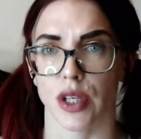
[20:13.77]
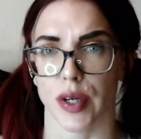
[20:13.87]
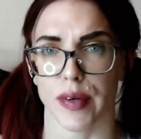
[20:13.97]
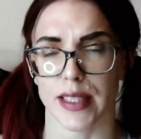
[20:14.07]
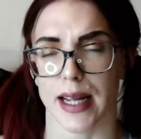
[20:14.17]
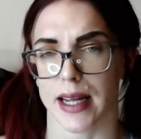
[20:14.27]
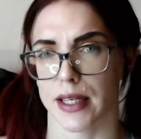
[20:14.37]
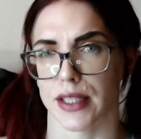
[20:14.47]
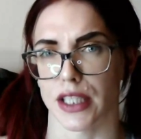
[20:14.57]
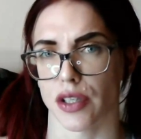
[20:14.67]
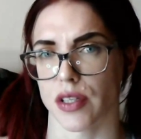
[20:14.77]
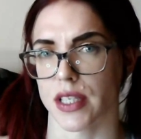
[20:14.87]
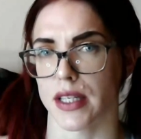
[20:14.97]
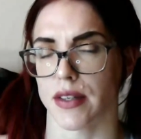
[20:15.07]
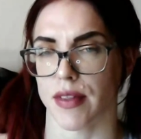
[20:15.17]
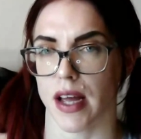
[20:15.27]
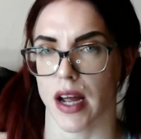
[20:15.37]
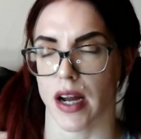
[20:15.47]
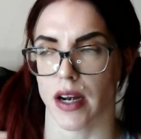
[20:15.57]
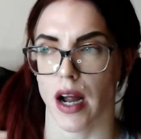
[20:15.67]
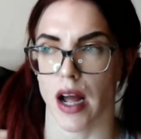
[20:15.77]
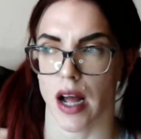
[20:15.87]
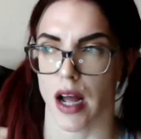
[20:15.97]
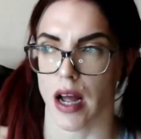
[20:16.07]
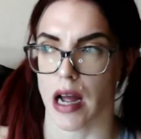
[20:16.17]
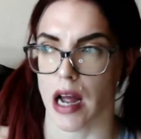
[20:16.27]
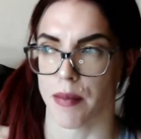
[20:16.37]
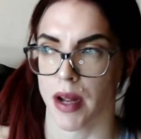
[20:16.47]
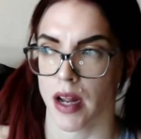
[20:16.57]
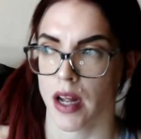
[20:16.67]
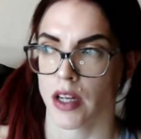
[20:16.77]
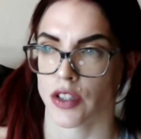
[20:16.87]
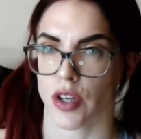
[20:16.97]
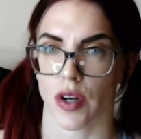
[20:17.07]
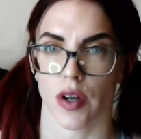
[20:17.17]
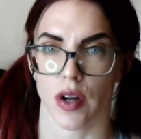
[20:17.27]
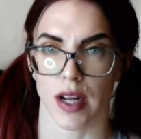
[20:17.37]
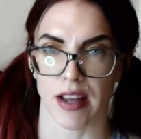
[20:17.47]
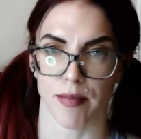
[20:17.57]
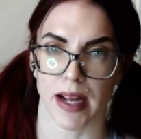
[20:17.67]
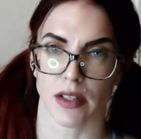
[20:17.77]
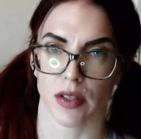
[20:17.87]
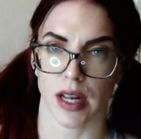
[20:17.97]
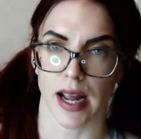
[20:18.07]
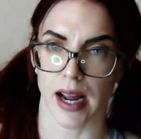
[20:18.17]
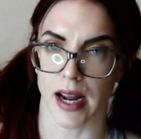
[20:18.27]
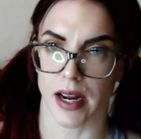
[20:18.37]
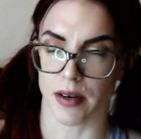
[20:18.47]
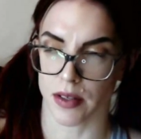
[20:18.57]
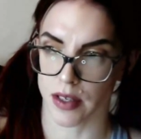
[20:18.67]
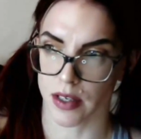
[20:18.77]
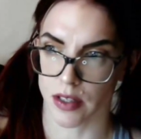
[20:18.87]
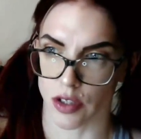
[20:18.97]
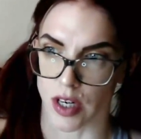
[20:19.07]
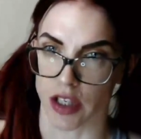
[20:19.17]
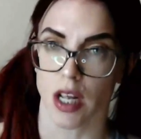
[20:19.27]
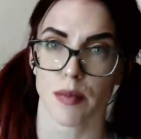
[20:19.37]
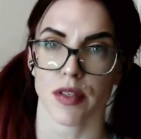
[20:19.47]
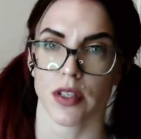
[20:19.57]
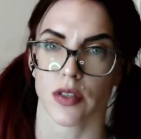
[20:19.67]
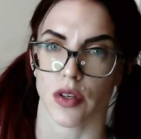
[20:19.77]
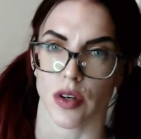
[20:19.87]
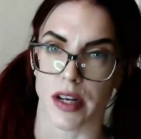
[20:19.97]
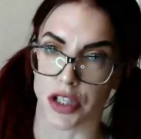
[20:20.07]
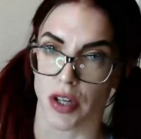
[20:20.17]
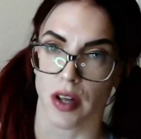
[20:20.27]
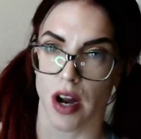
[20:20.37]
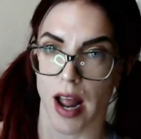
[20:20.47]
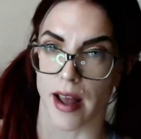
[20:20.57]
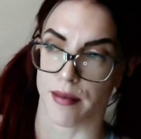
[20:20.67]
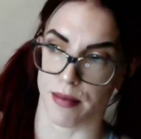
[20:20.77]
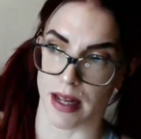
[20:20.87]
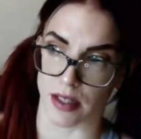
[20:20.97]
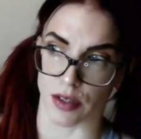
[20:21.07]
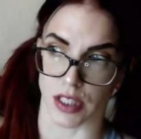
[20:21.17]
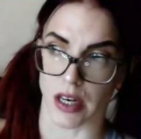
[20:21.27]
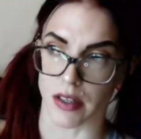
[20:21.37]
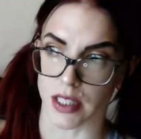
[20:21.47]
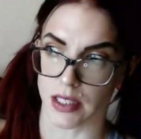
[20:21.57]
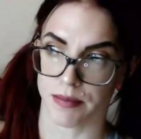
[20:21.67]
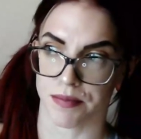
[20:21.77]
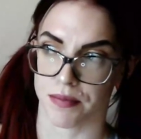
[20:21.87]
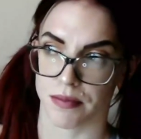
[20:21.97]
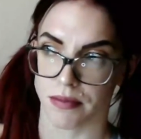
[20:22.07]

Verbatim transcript: So there is like an additional incentive there um, to give back to their to their subs, to each other, and to charity.